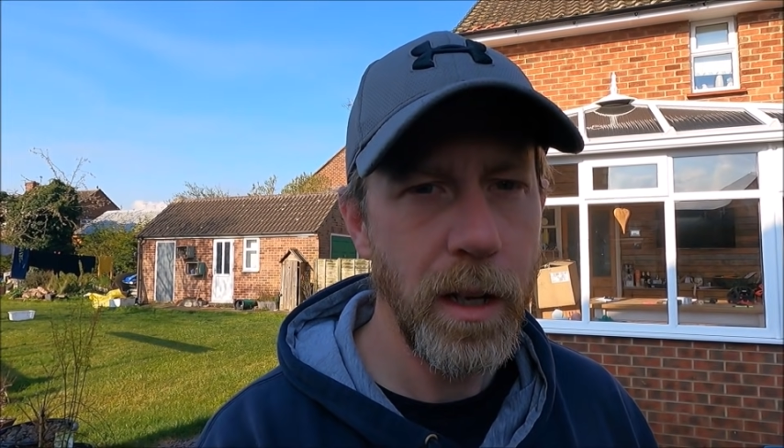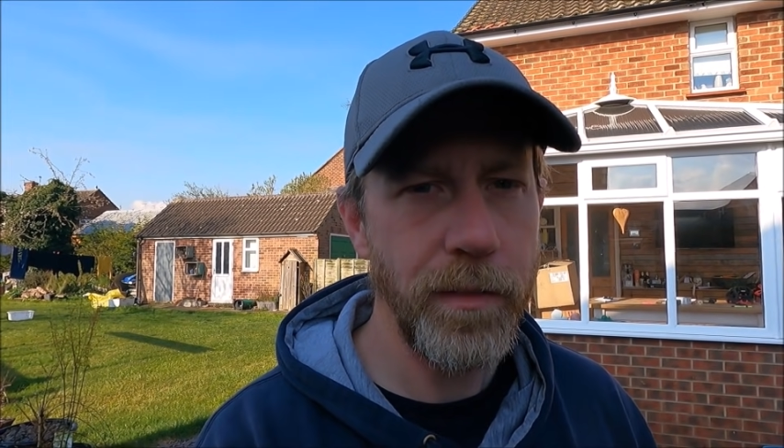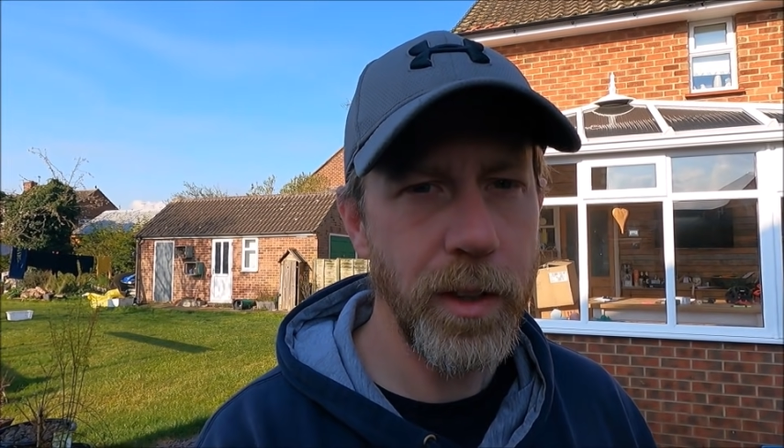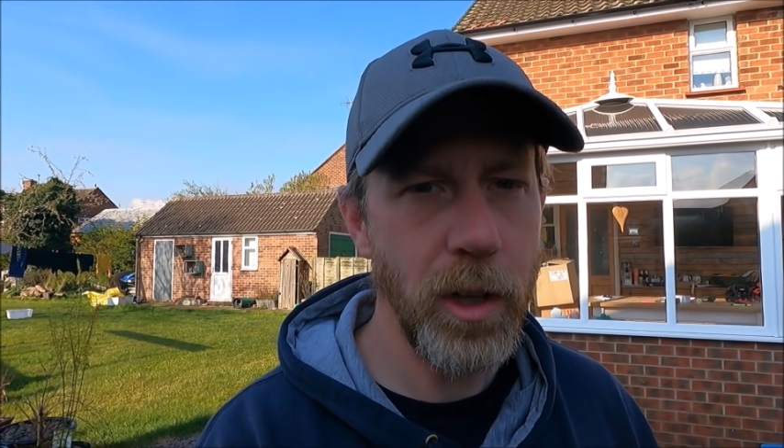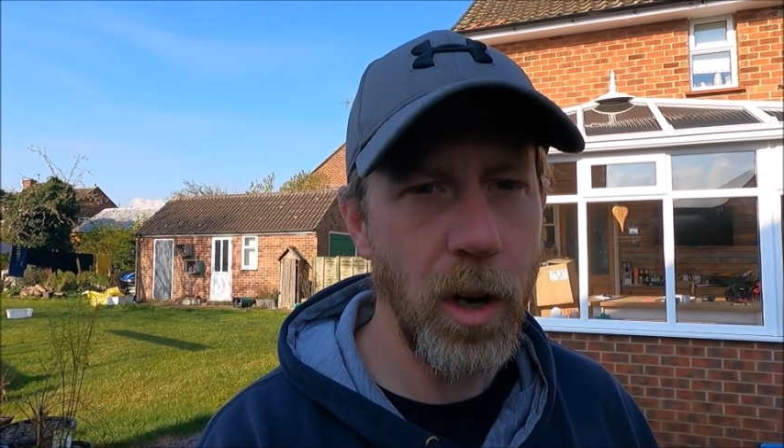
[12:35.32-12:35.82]

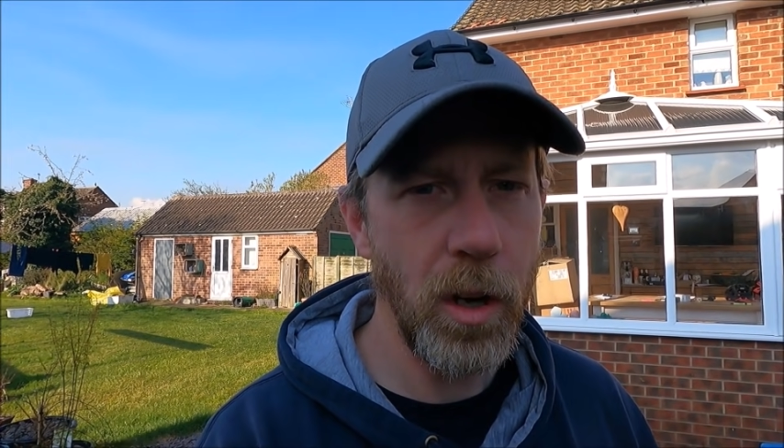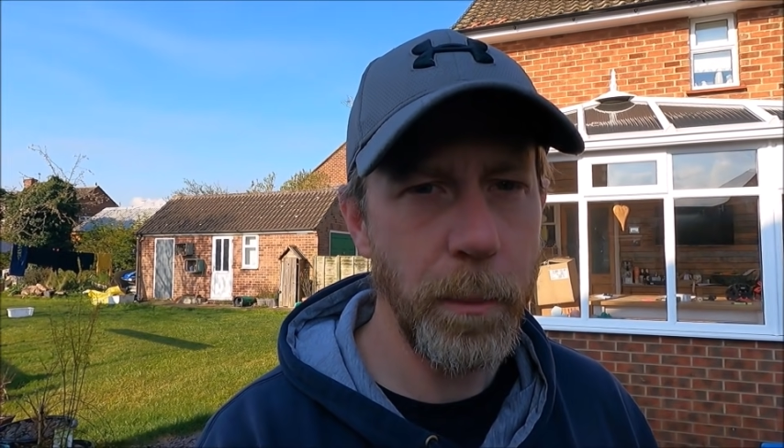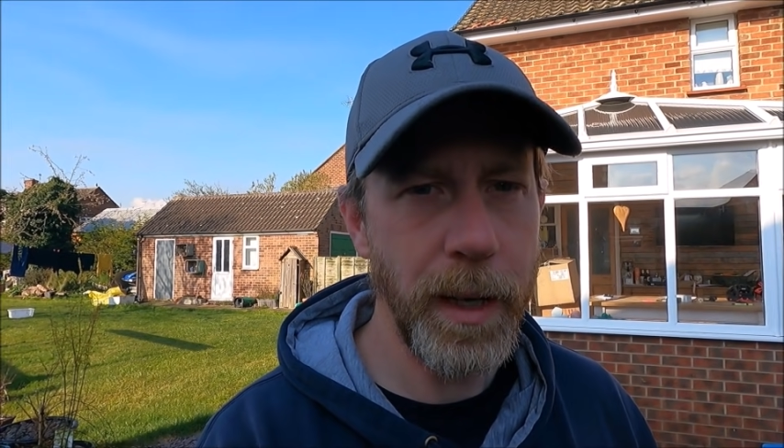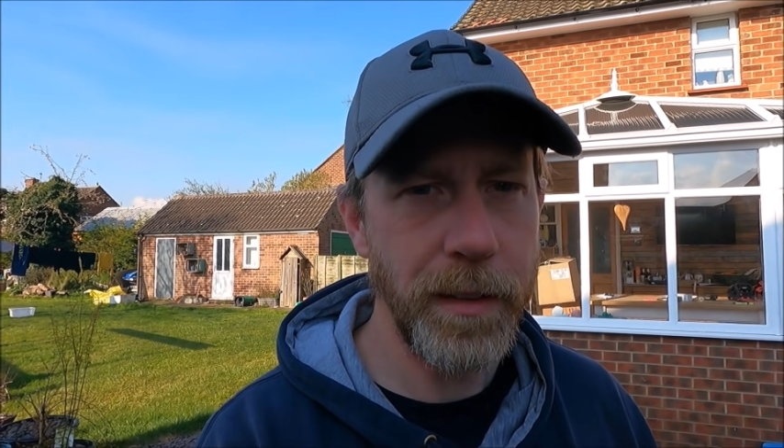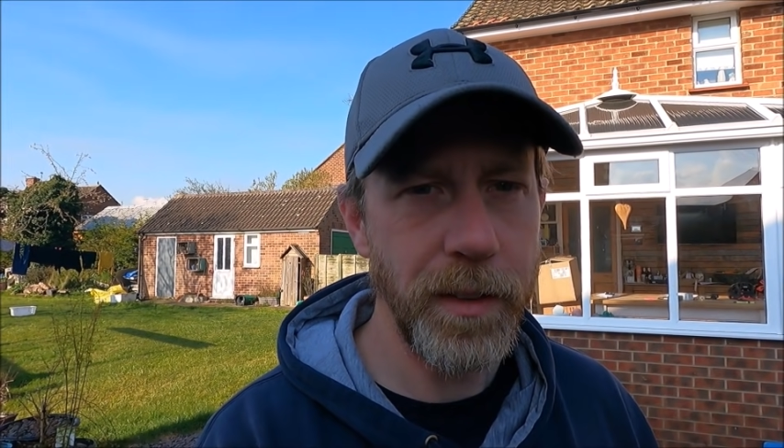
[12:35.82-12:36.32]
If you
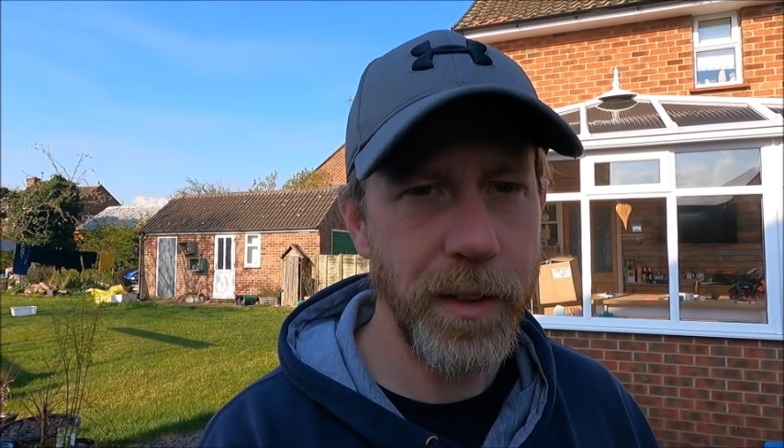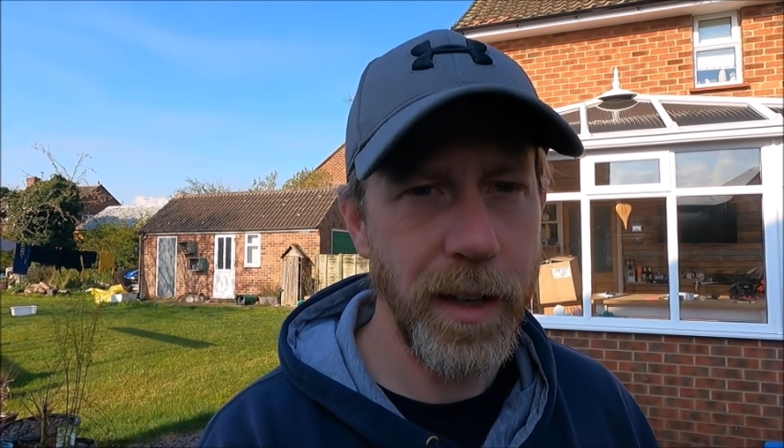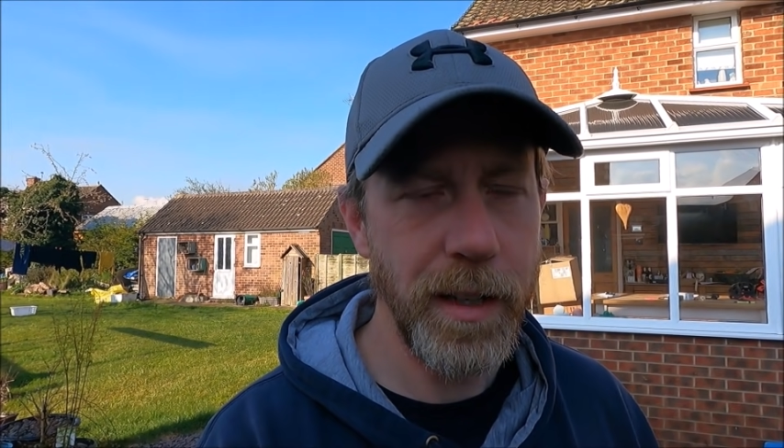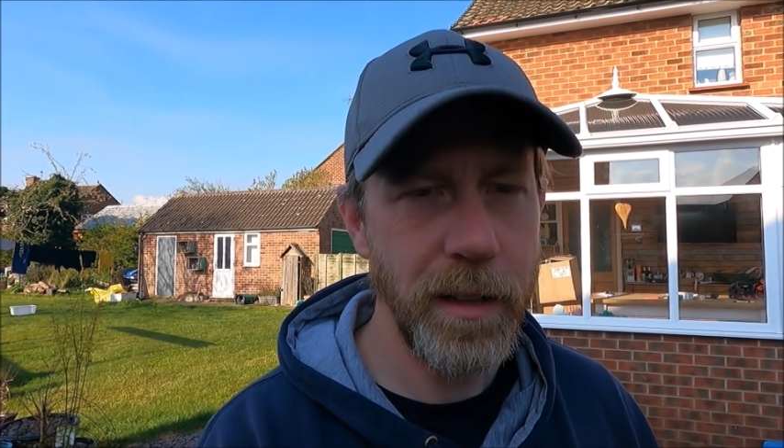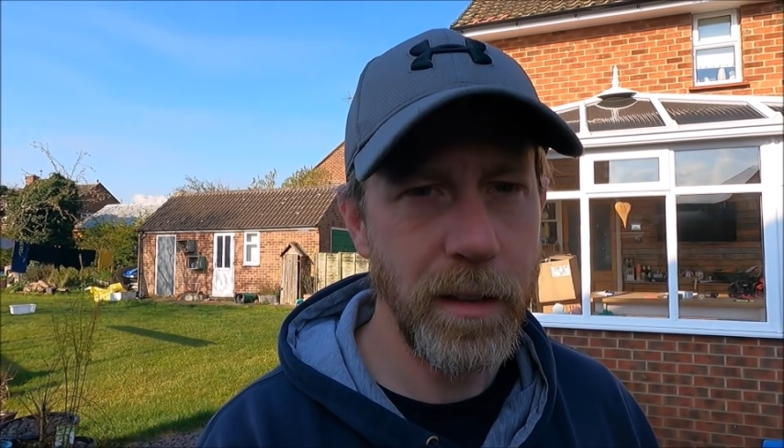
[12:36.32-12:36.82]
can't make the
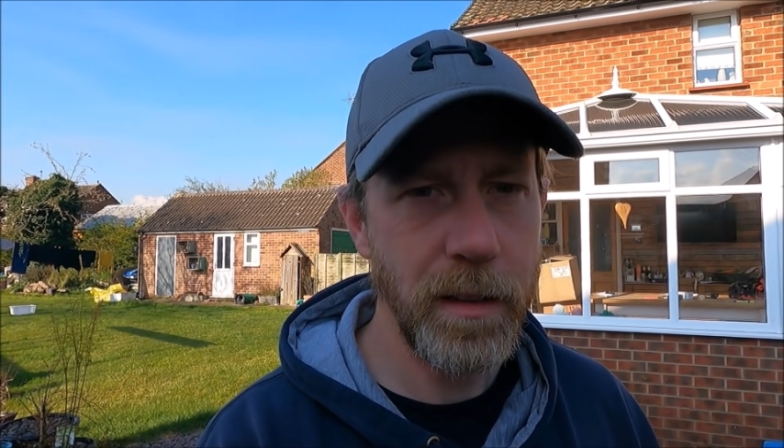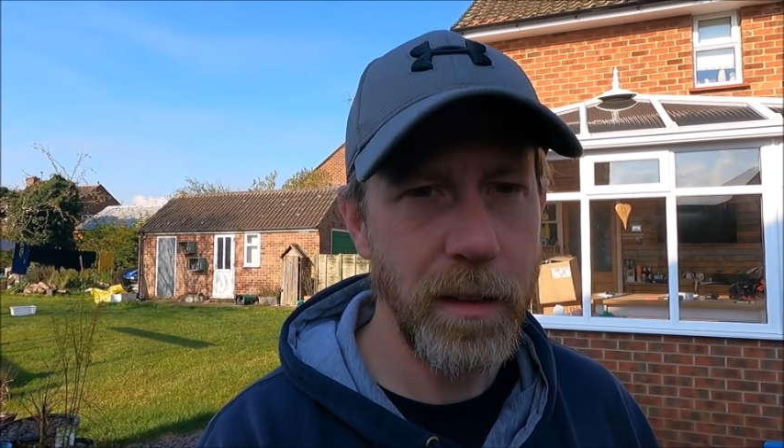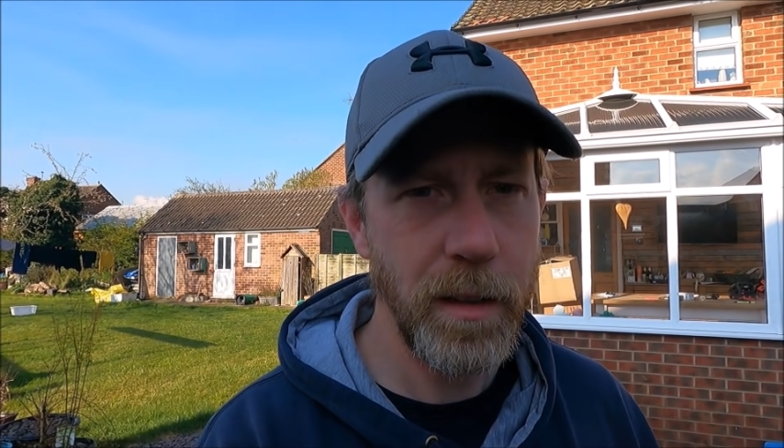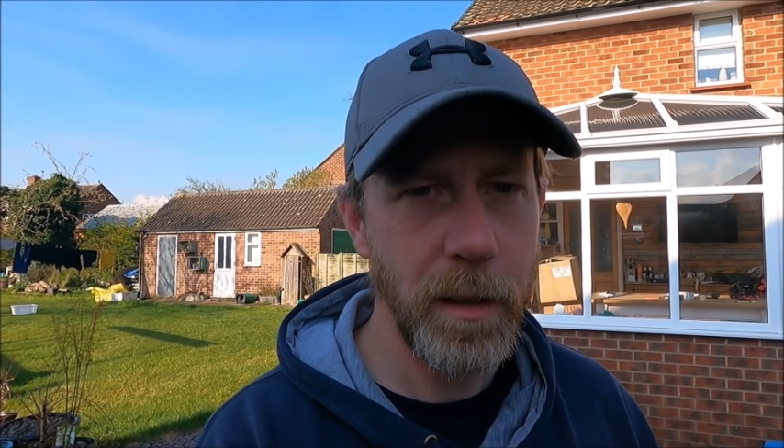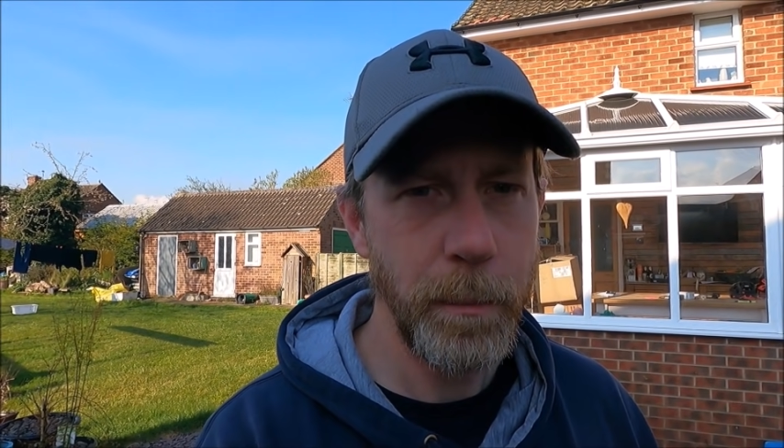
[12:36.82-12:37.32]
day,
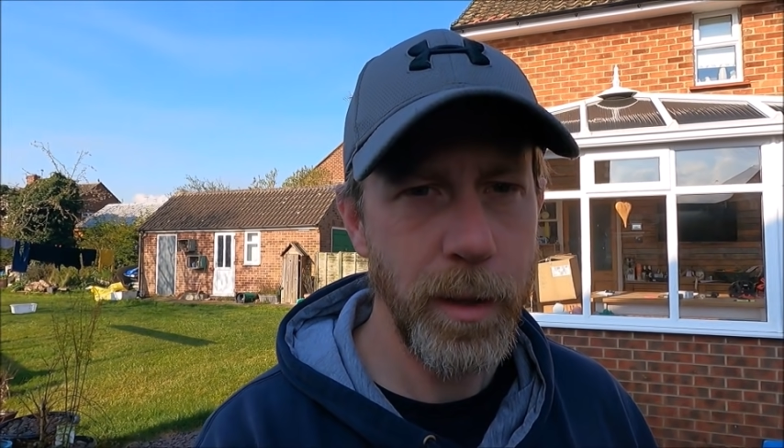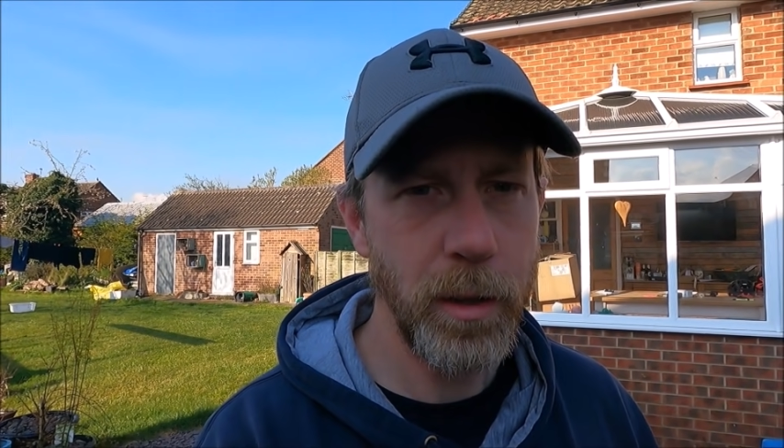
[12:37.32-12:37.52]
but